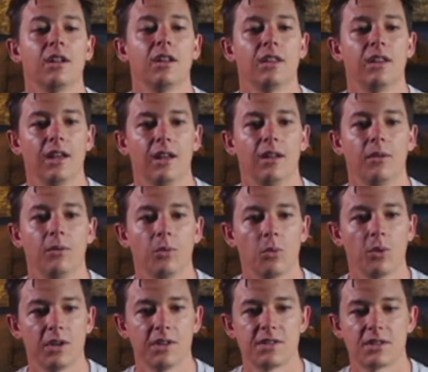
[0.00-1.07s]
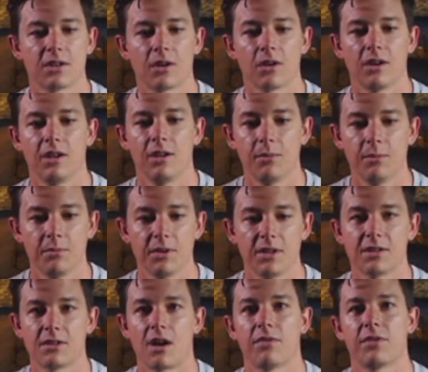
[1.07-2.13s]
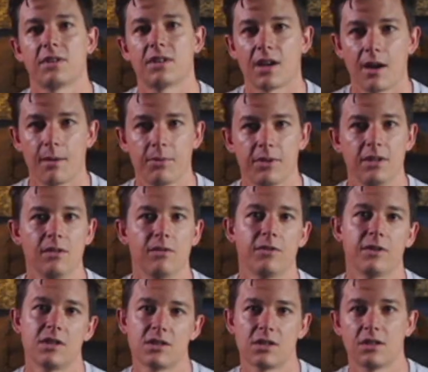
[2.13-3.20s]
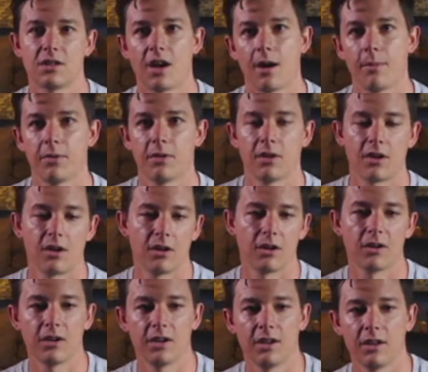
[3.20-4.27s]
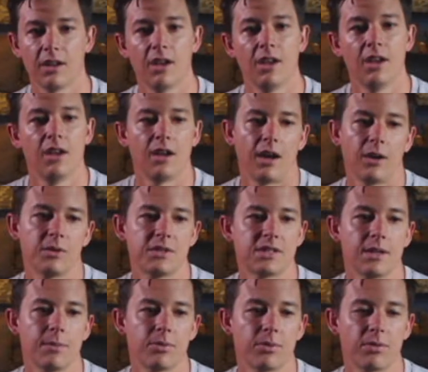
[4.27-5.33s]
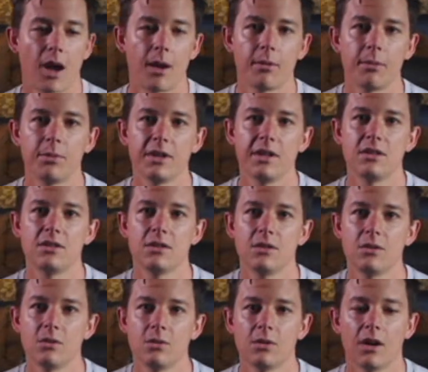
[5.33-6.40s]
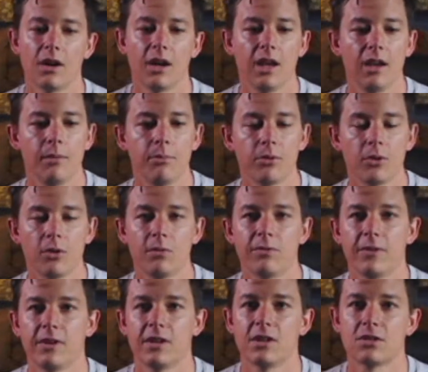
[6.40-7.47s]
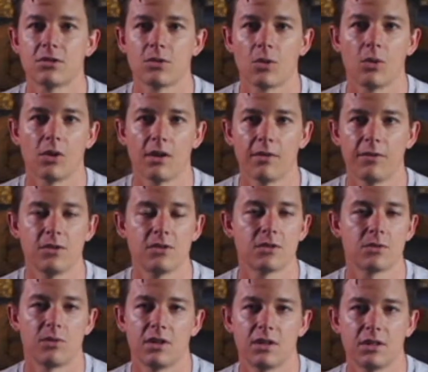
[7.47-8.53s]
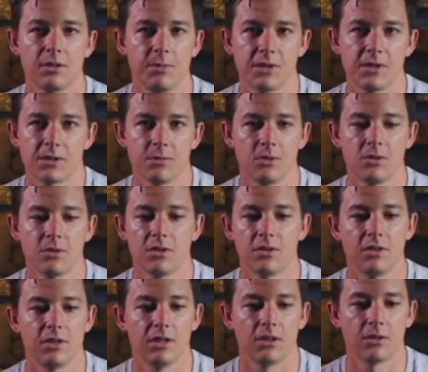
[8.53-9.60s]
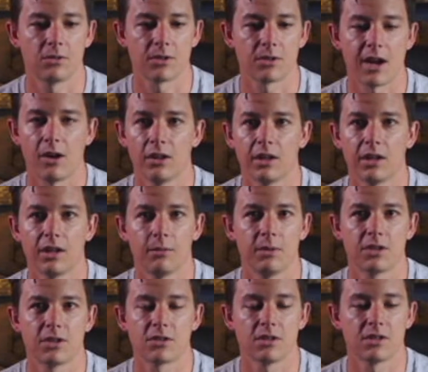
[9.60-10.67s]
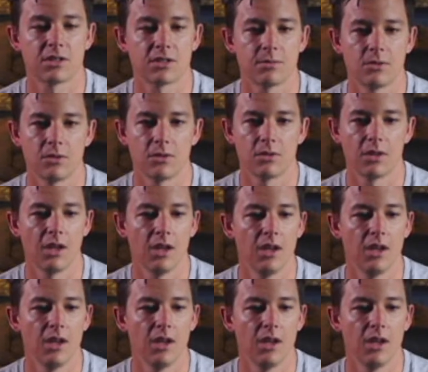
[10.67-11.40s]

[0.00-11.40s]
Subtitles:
Then once the cream is off the top, then you finish the top of the concrete. I would say probably do a broom finish, or if you just want it to be smooth, you know, trowel it and make sure it's smooth.